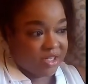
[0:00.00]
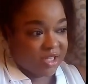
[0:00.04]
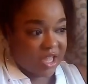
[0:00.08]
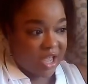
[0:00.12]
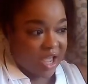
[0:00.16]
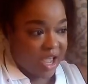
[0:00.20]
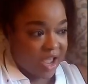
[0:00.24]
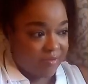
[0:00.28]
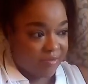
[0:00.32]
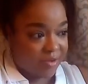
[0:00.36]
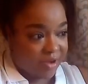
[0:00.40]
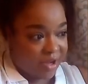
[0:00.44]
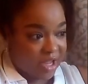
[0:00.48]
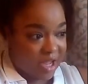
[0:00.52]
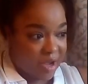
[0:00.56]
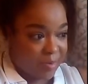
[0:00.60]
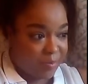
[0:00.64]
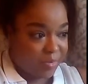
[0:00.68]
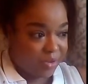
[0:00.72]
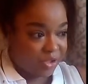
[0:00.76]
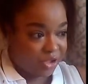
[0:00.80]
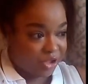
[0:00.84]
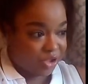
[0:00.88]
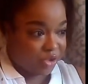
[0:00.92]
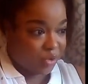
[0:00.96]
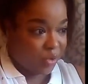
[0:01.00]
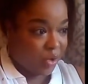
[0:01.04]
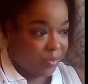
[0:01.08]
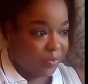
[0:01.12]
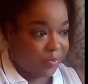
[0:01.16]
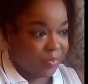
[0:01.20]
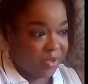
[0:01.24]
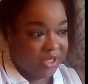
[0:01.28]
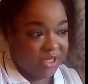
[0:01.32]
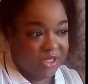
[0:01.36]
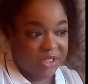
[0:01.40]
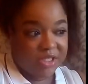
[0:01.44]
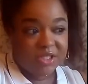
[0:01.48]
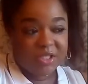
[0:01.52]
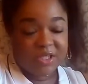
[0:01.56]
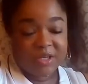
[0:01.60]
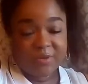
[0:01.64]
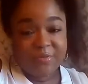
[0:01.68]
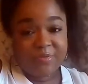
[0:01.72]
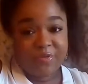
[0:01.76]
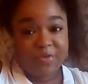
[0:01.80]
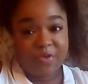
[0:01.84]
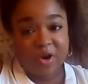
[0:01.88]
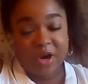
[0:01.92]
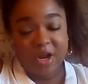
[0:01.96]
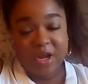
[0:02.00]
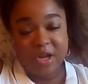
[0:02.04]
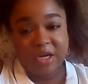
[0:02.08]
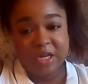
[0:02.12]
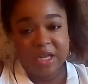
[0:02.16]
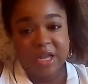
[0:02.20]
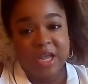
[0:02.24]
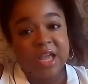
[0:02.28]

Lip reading: I have a couple of short pieces up front.